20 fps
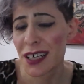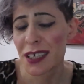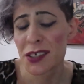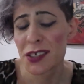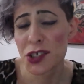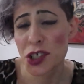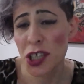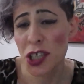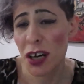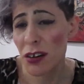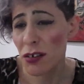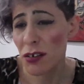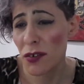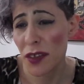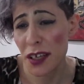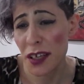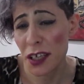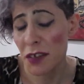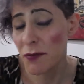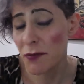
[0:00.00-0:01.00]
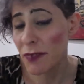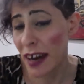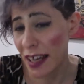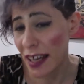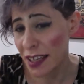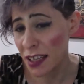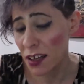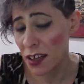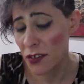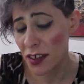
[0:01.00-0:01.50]
Show that you
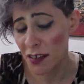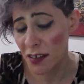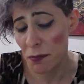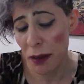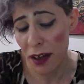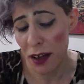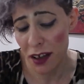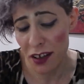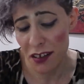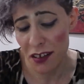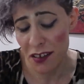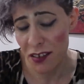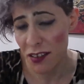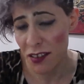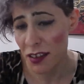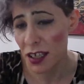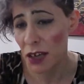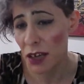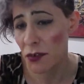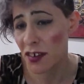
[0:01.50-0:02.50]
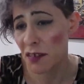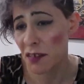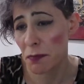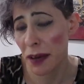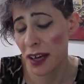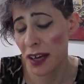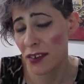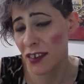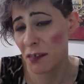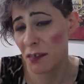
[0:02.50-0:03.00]
value this person, that you
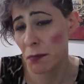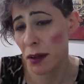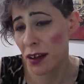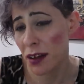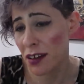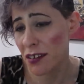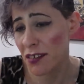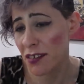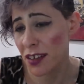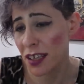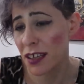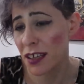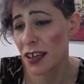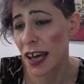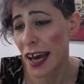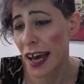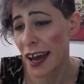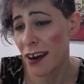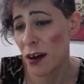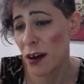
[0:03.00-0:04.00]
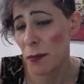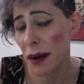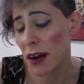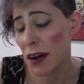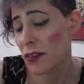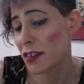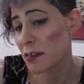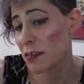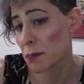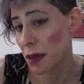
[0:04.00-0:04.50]
respect this person, that you care
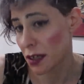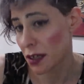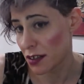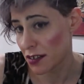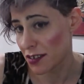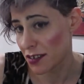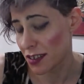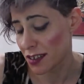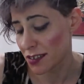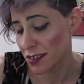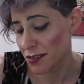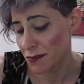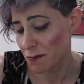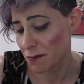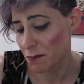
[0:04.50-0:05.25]
about this person.